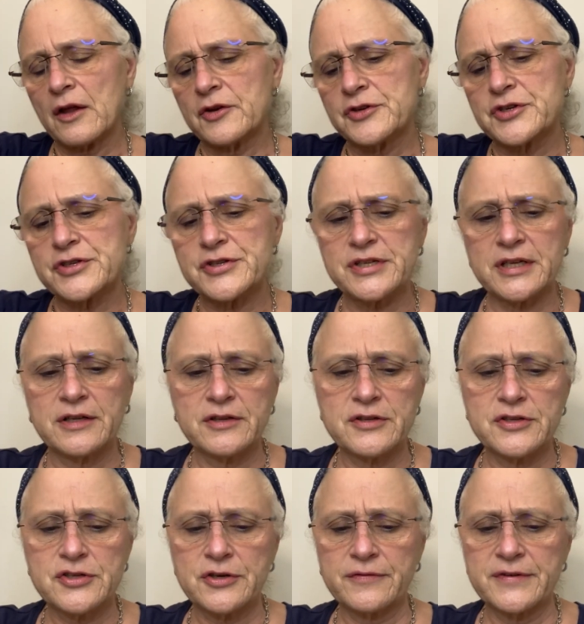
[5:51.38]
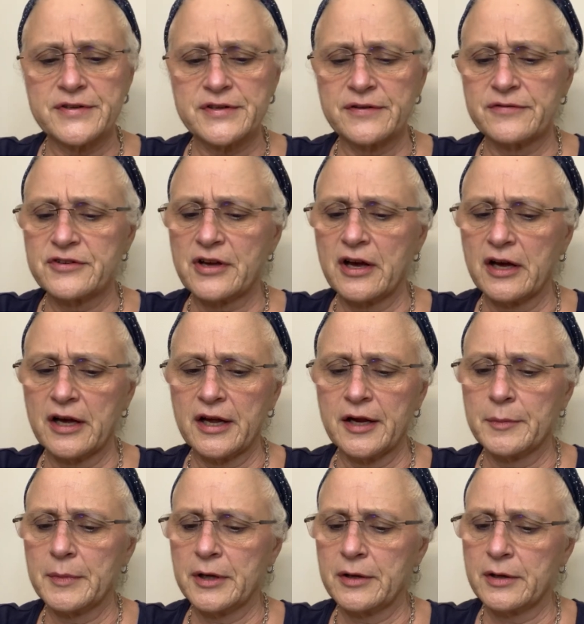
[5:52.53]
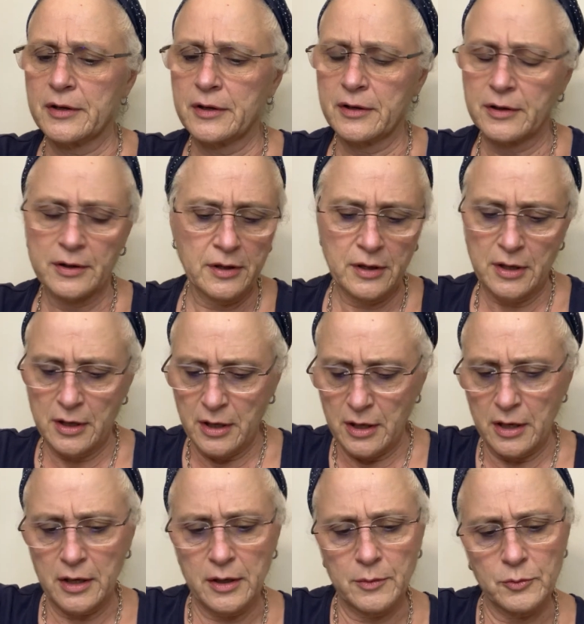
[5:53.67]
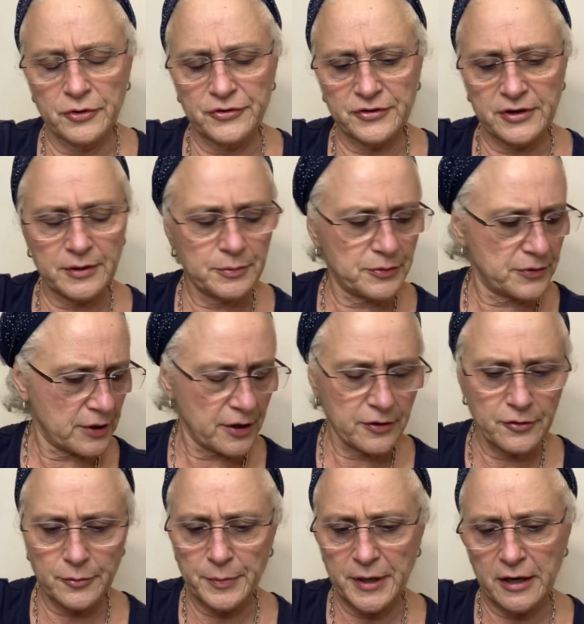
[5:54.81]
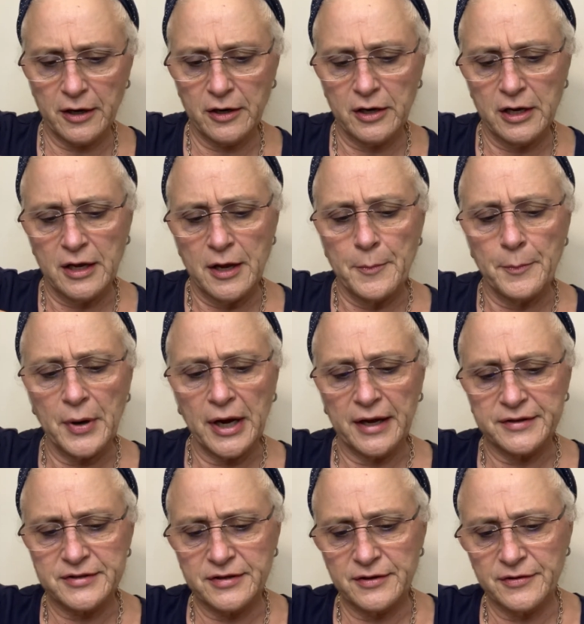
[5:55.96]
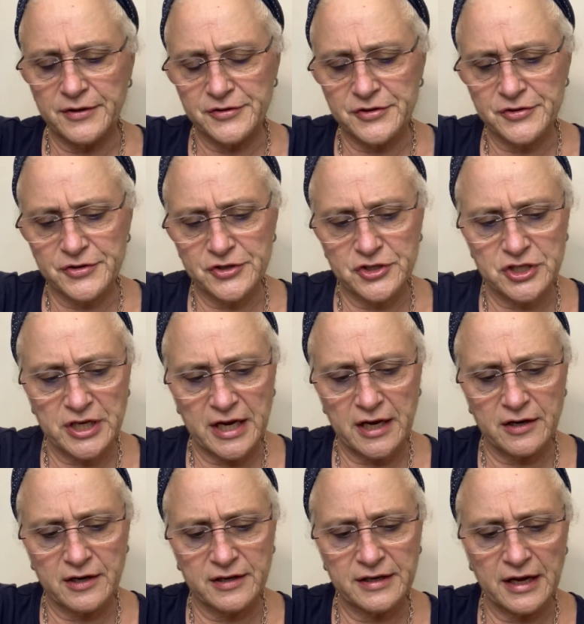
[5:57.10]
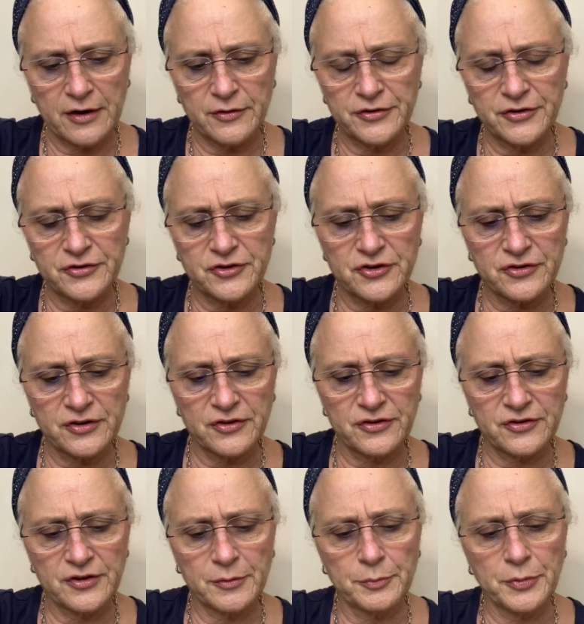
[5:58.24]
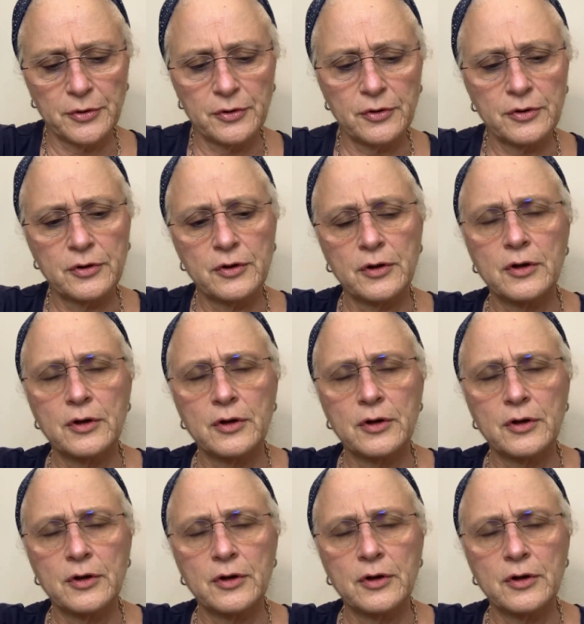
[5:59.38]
just in the service of time, we'll skip the other pair, but this is the chain. Now this is just a simple